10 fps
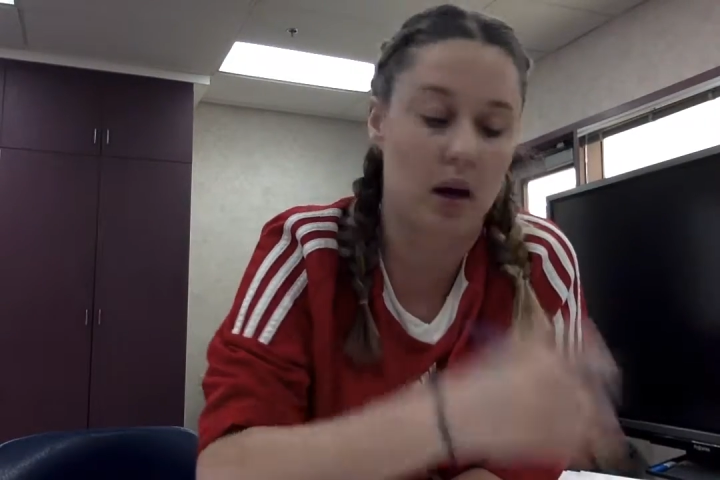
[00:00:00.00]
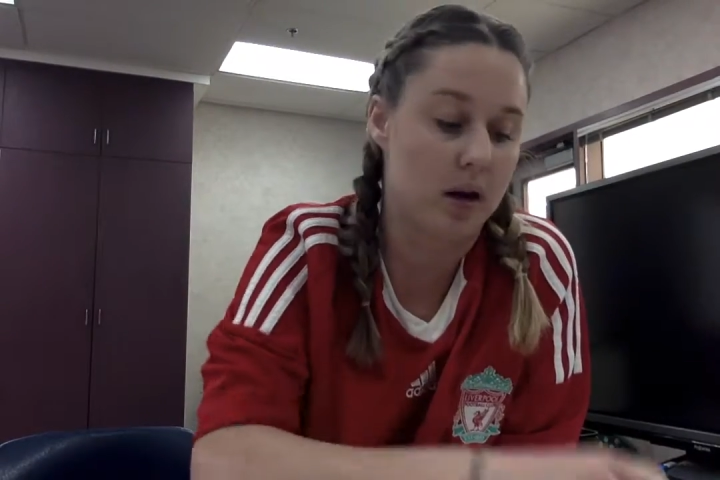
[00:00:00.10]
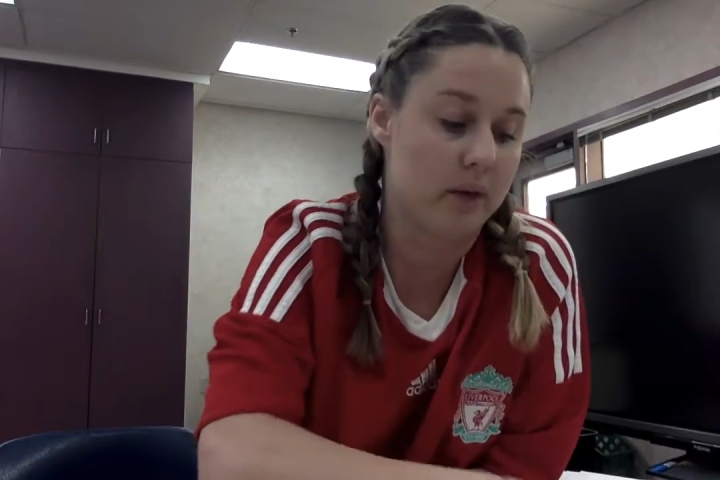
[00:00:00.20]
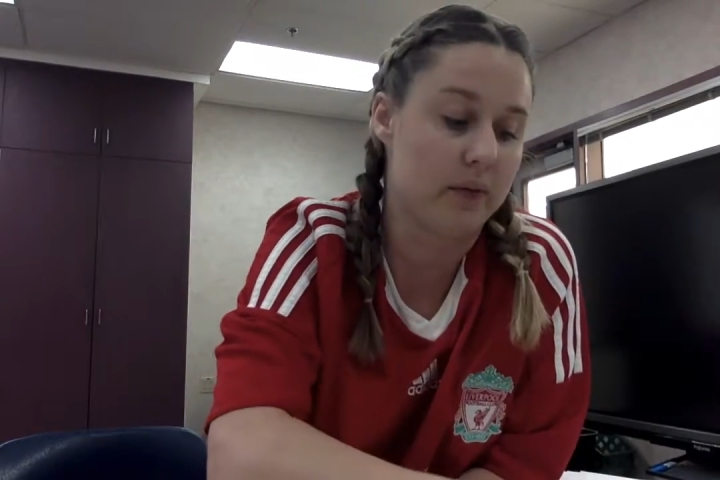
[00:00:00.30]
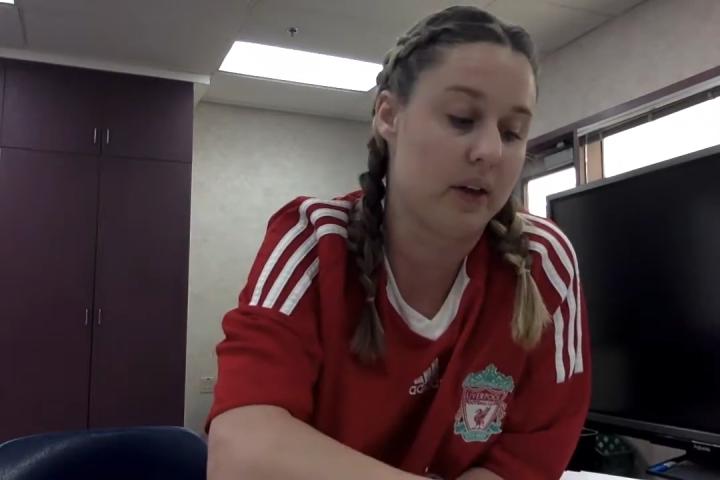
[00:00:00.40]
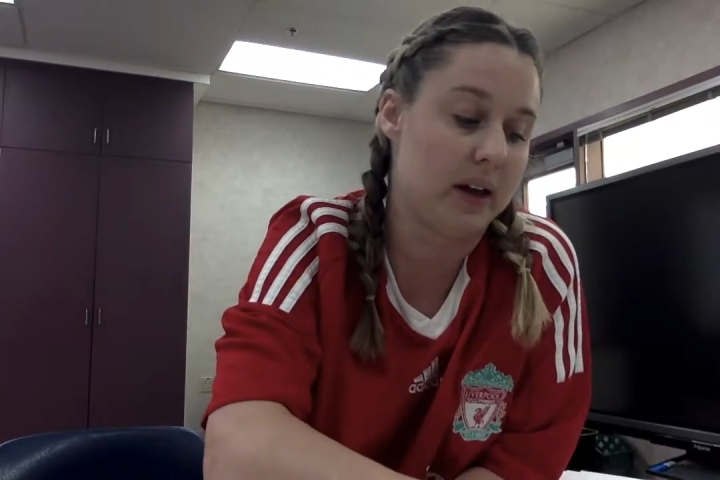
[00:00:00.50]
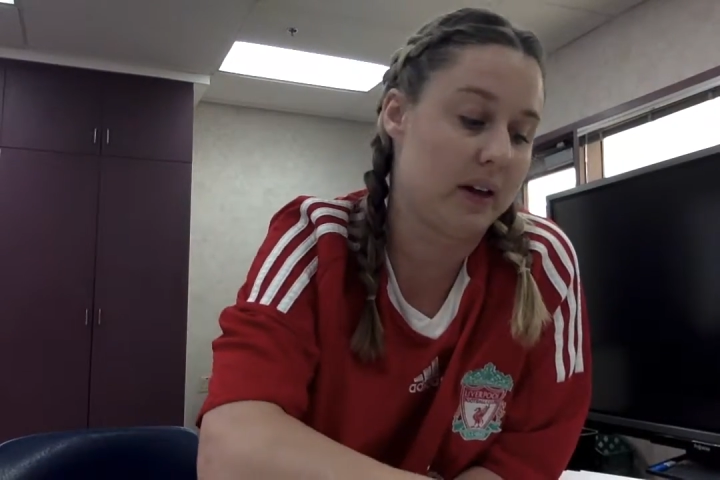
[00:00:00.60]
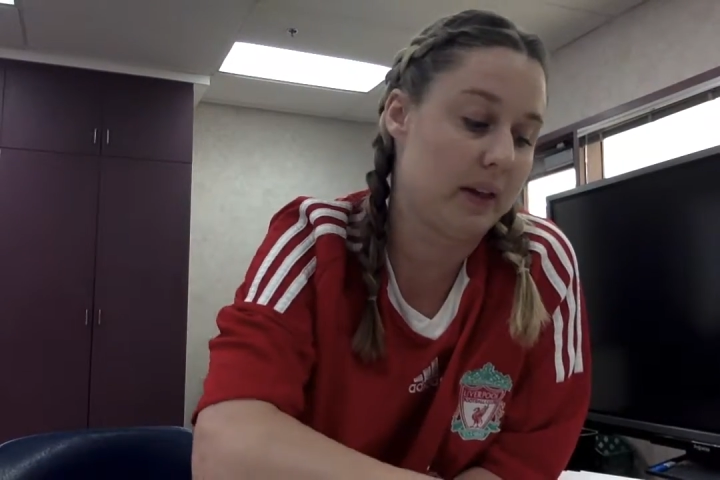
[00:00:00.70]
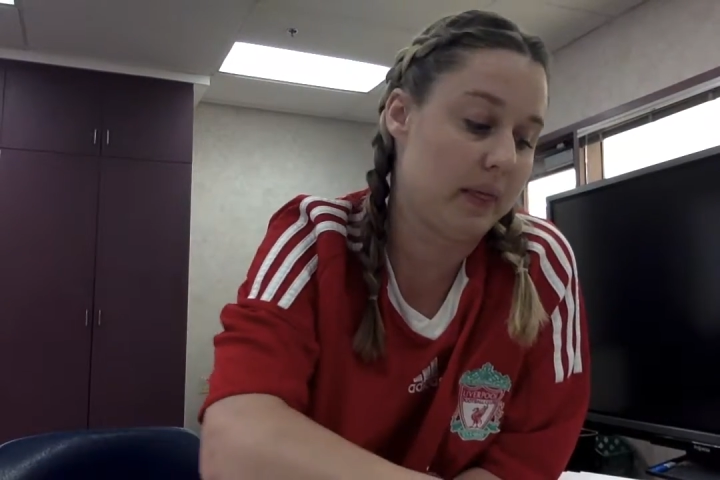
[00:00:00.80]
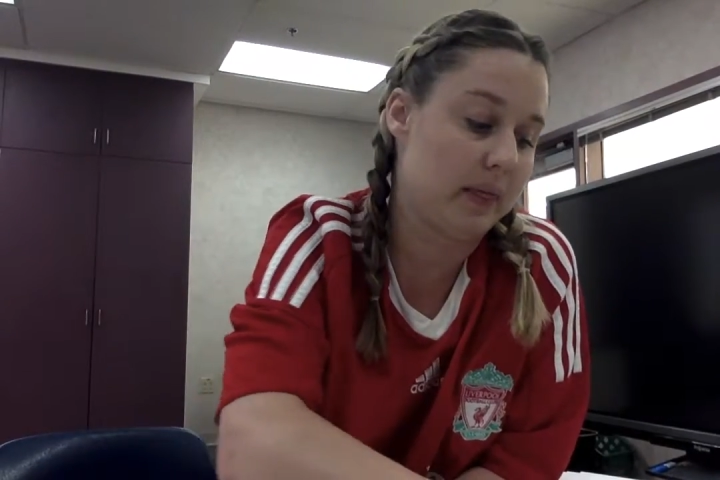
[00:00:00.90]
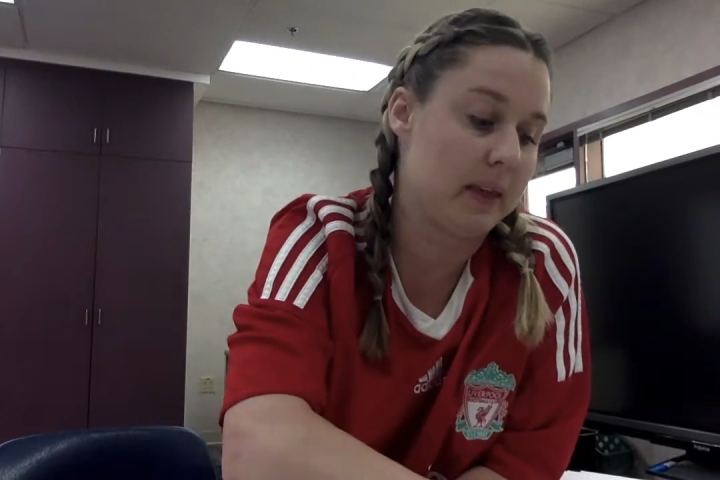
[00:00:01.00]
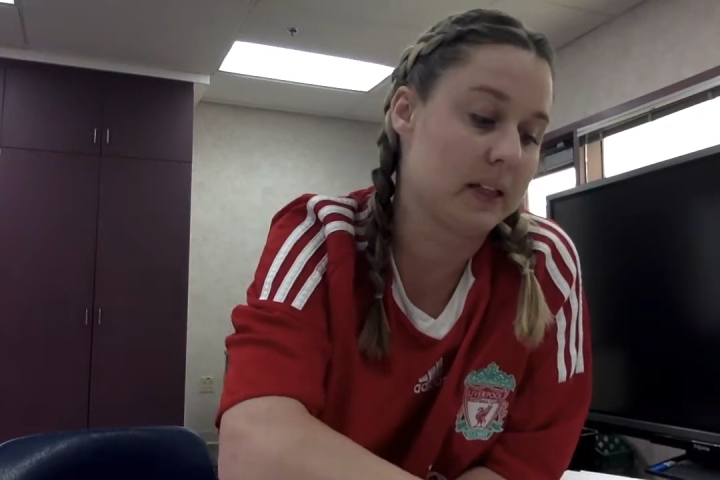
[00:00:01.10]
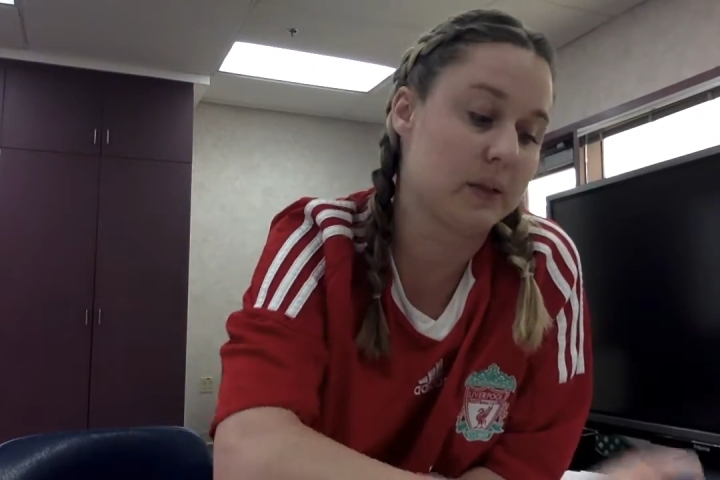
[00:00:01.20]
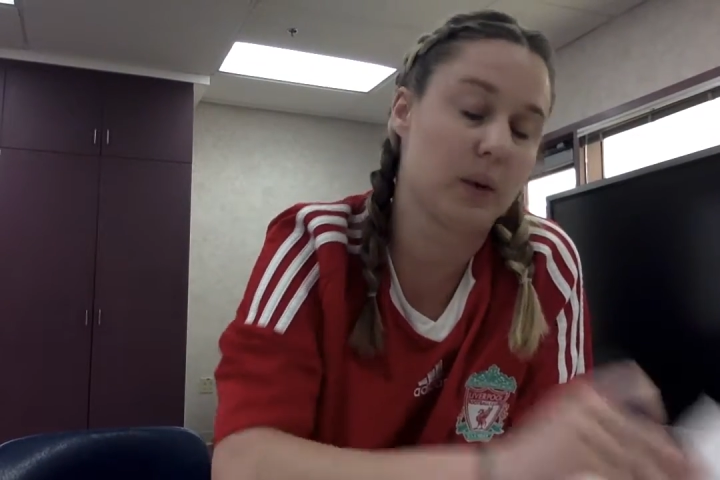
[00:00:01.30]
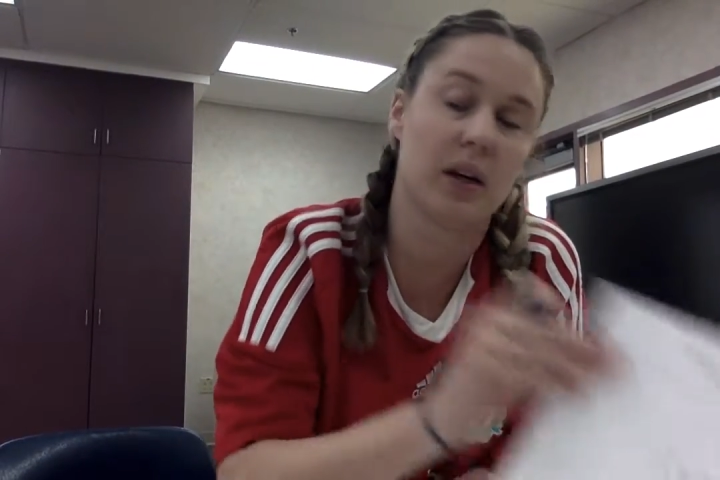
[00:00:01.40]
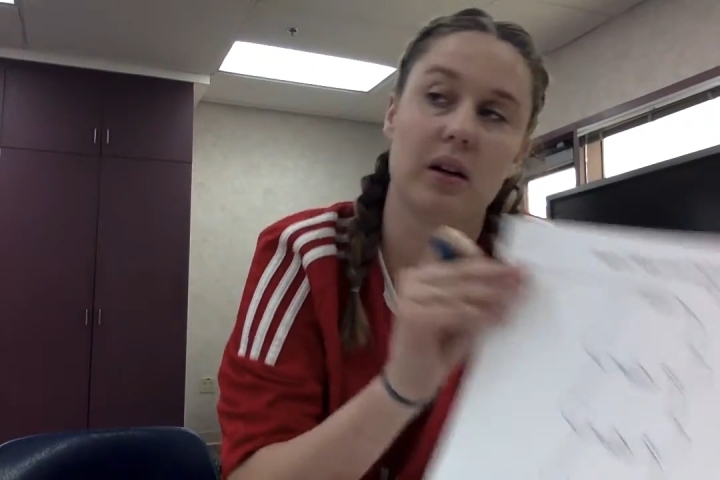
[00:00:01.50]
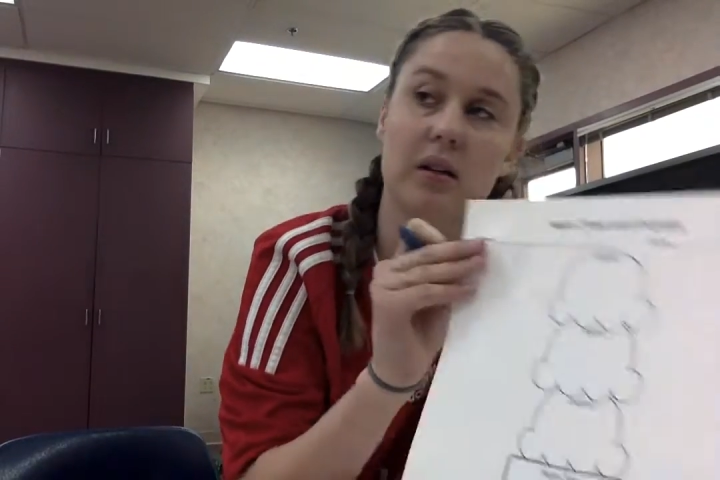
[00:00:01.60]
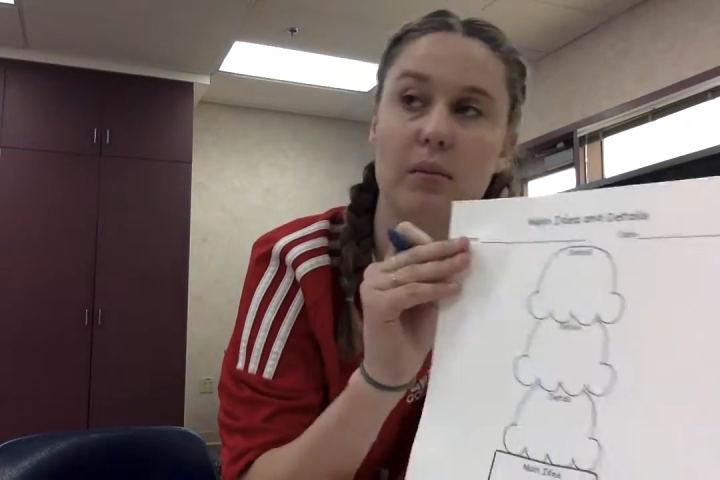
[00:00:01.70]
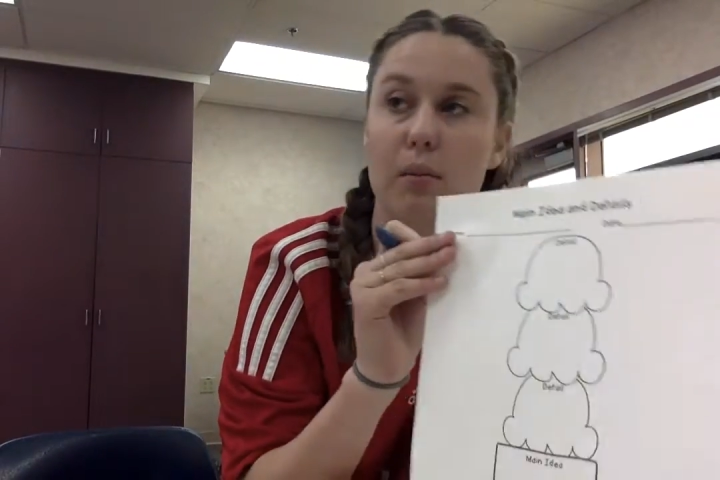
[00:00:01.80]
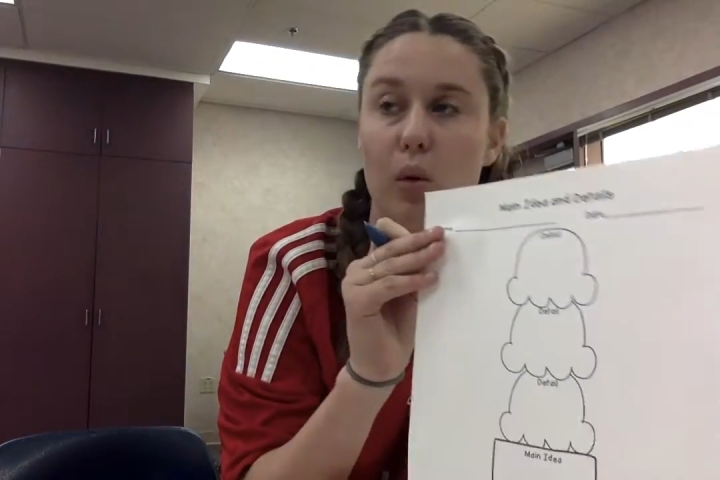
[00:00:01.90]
of like this one